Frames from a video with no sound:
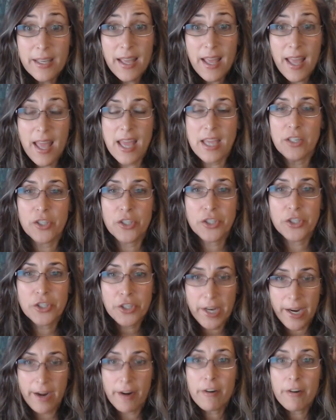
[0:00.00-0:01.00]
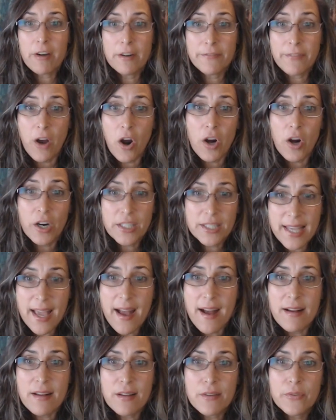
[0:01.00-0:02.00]
and share of
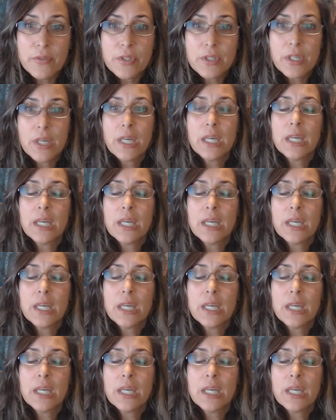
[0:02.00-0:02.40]
ourselves,